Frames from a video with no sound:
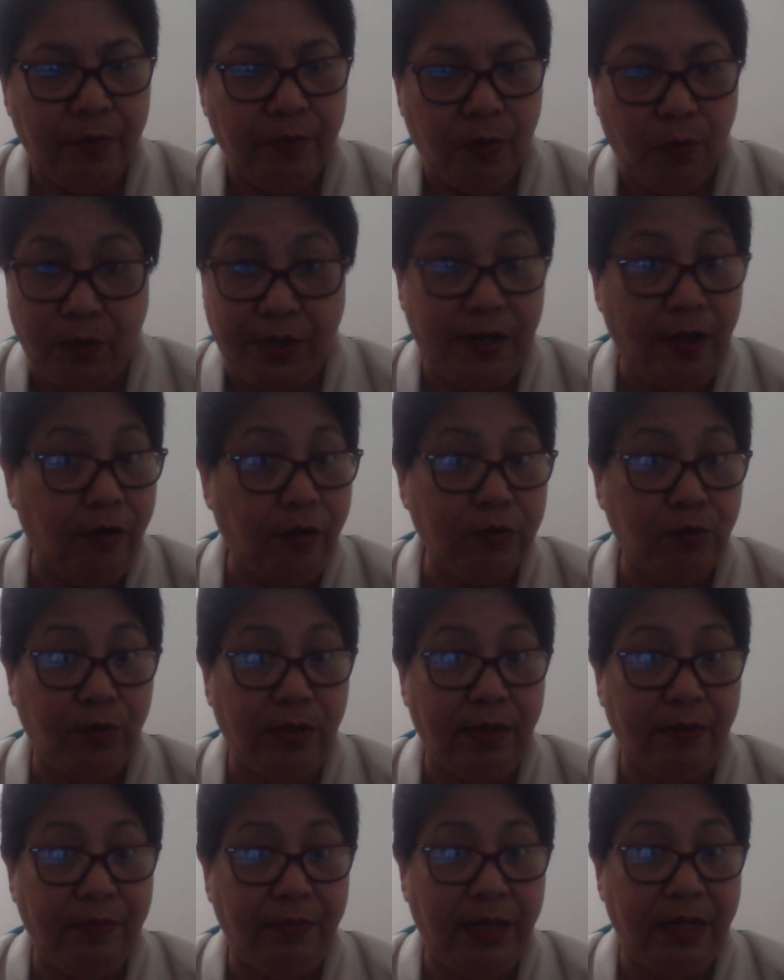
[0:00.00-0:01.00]
Without
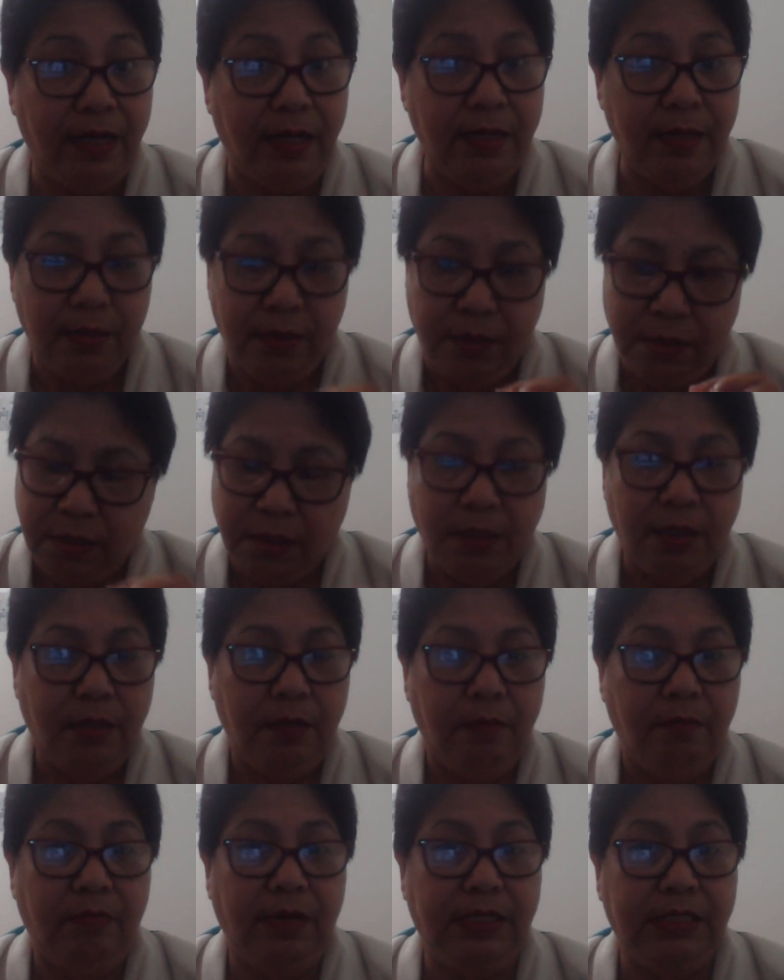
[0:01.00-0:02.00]
Wilhelmina,
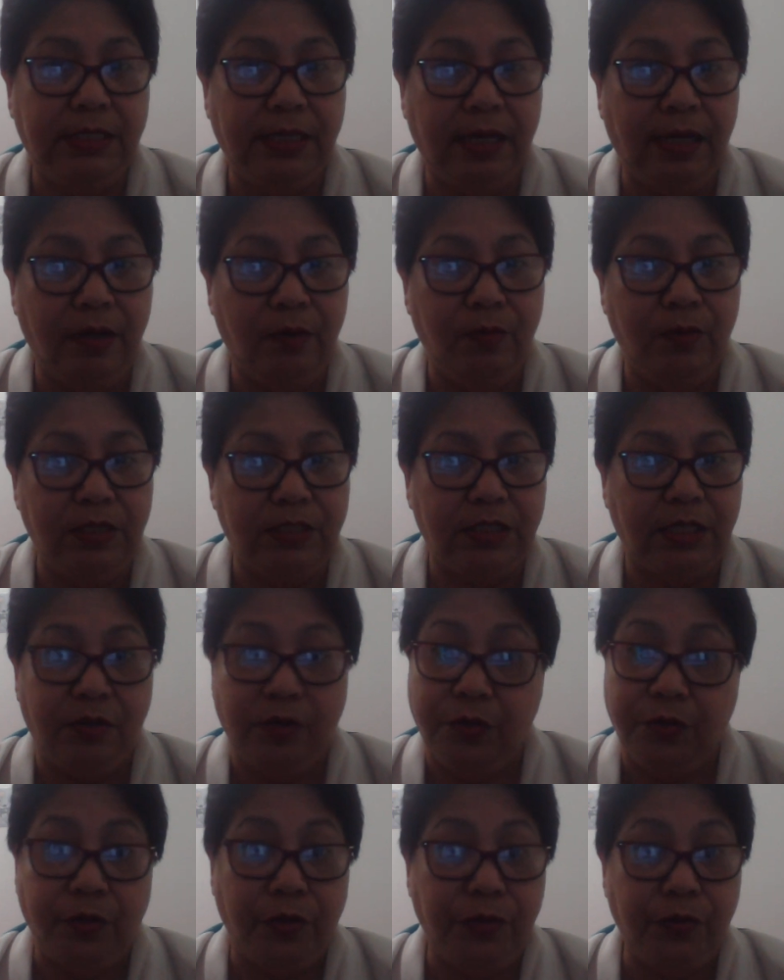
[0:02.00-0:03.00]
my seller will say,
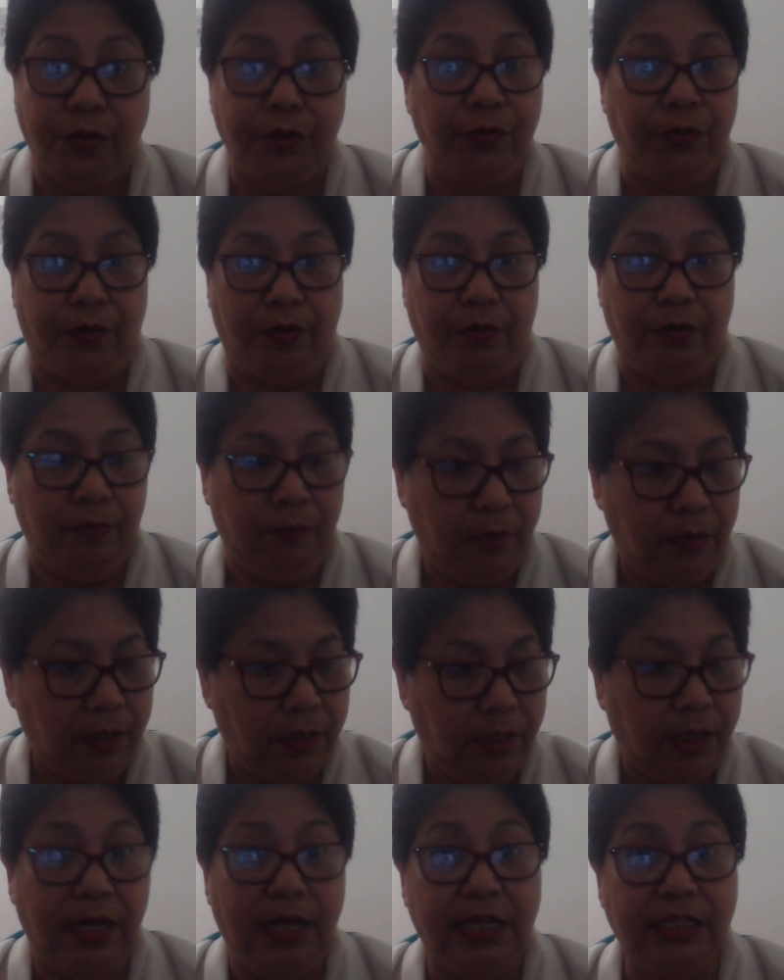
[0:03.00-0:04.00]
no, no, no, no.
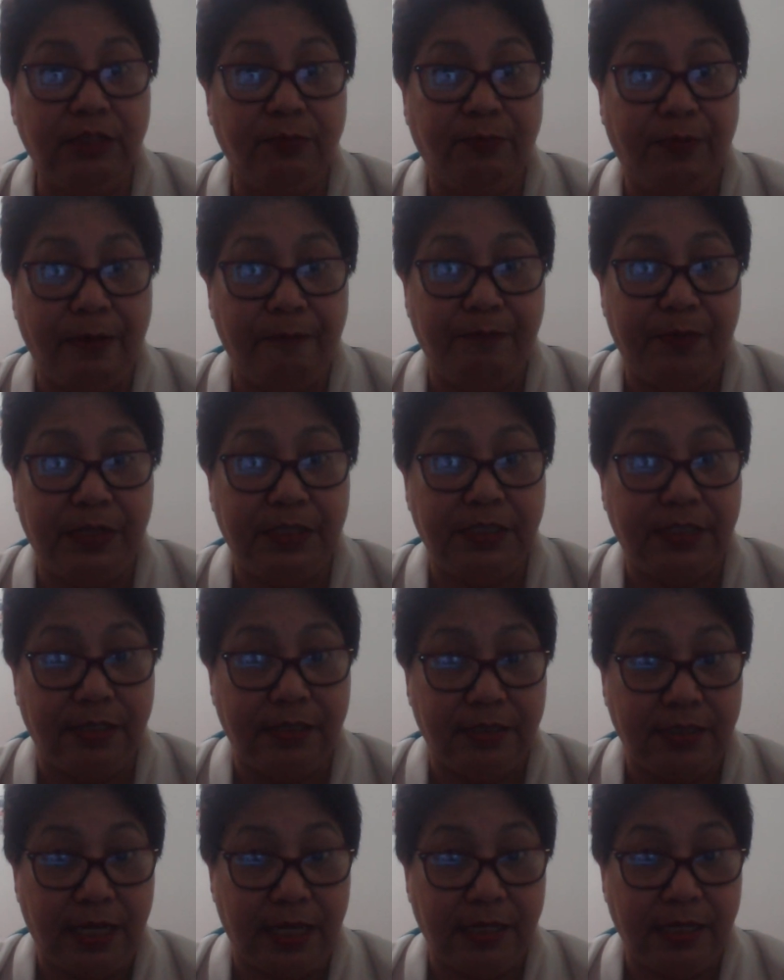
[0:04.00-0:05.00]
Less
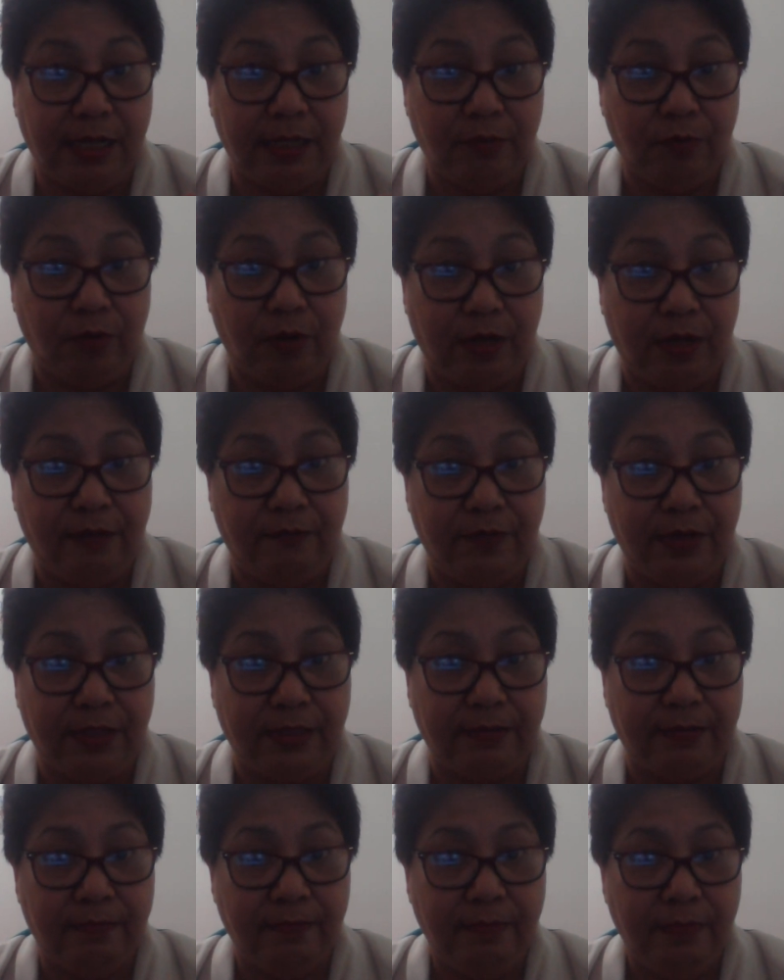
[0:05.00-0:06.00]
5%, take it or leave it.
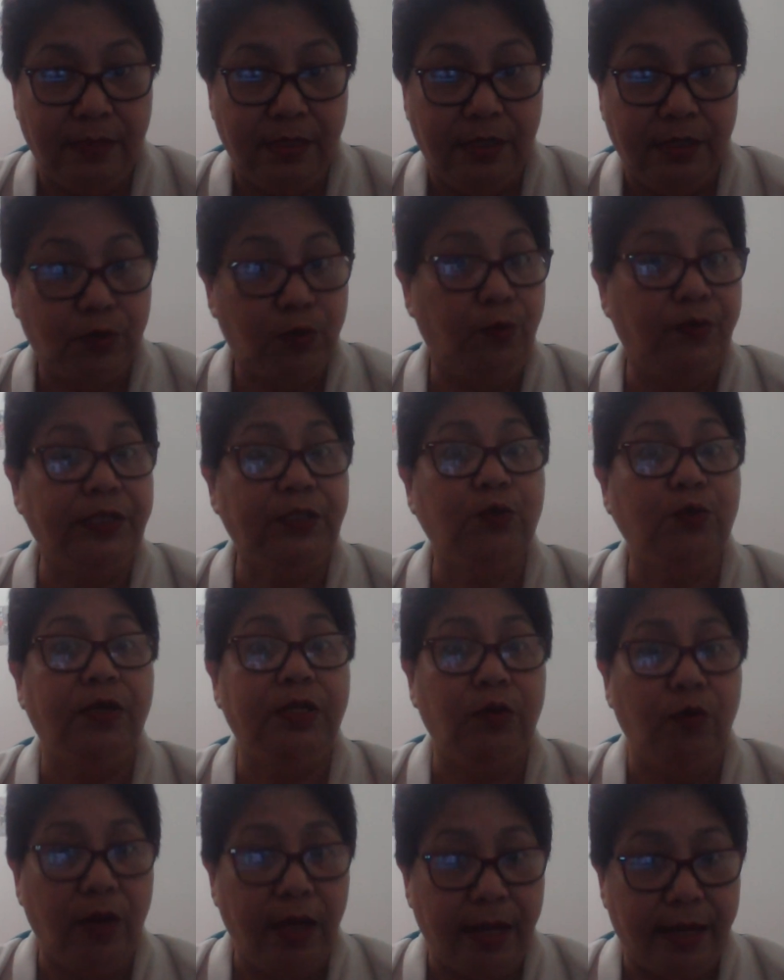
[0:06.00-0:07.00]
So which one
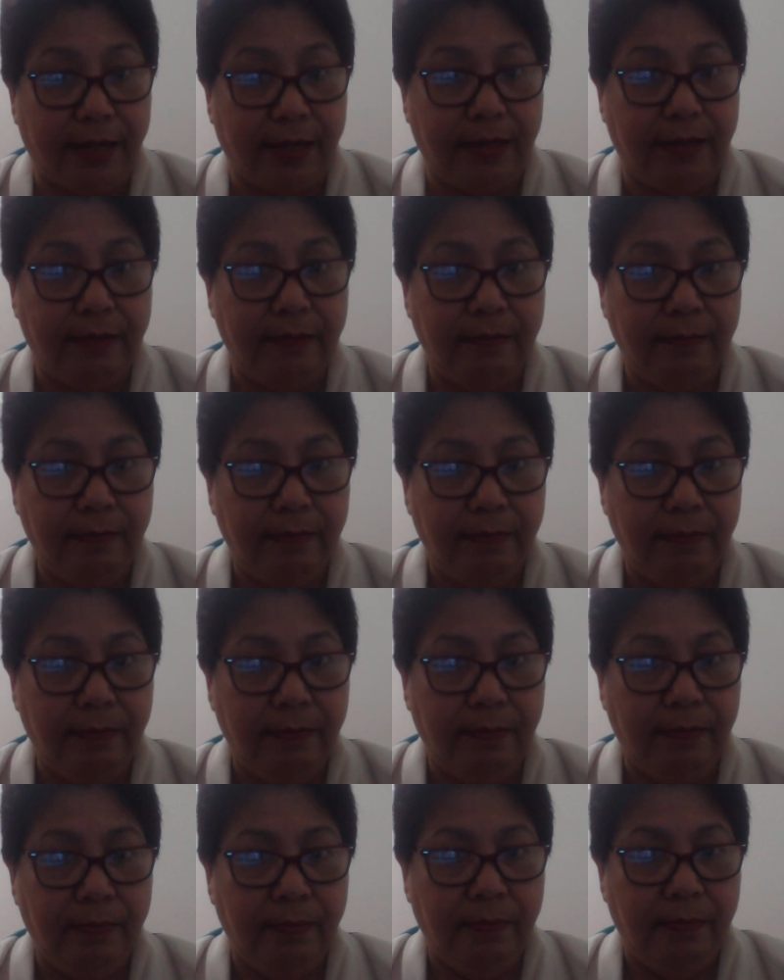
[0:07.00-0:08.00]
you like?
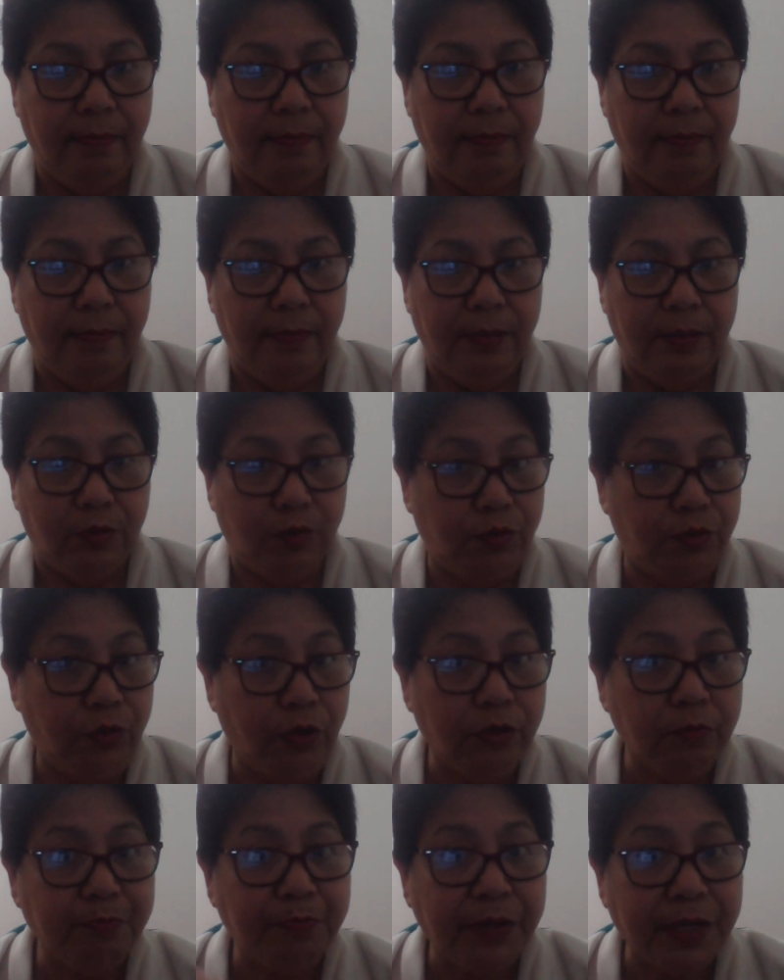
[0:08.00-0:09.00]
So
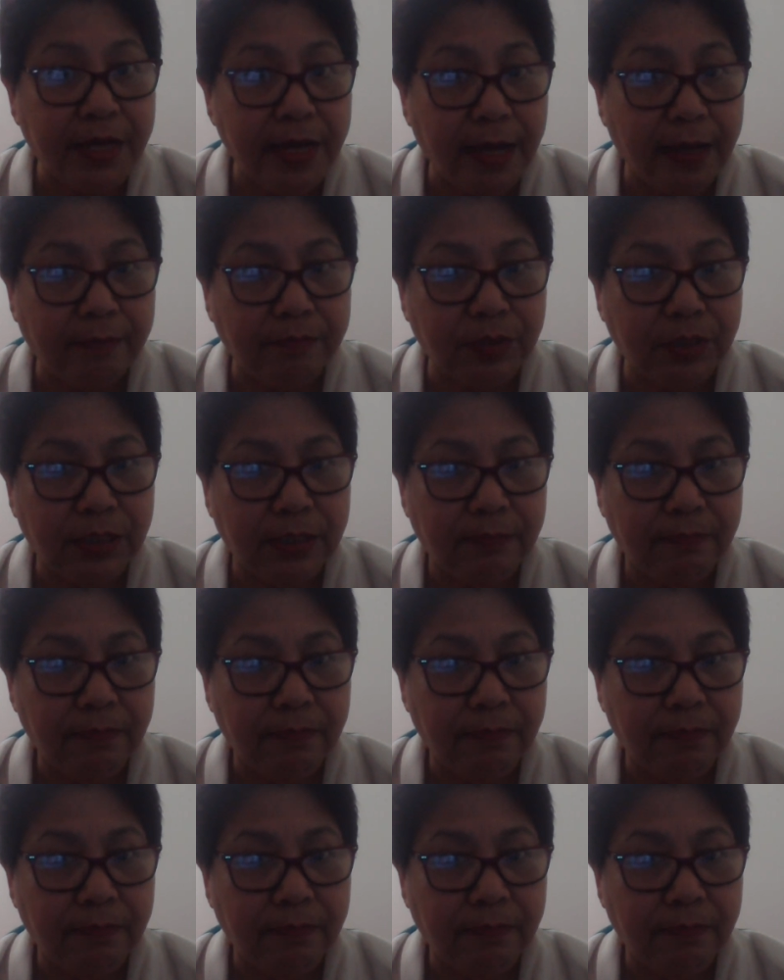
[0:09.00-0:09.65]
don't preempt.